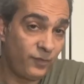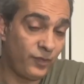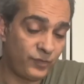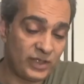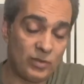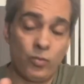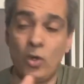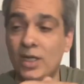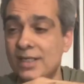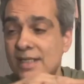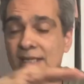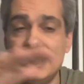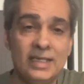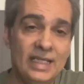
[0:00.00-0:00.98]

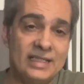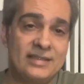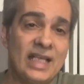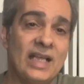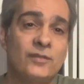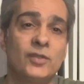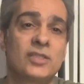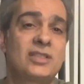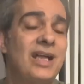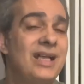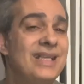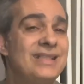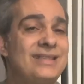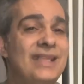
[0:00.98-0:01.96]
51. It's
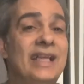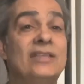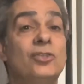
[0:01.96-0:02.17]
advertised, and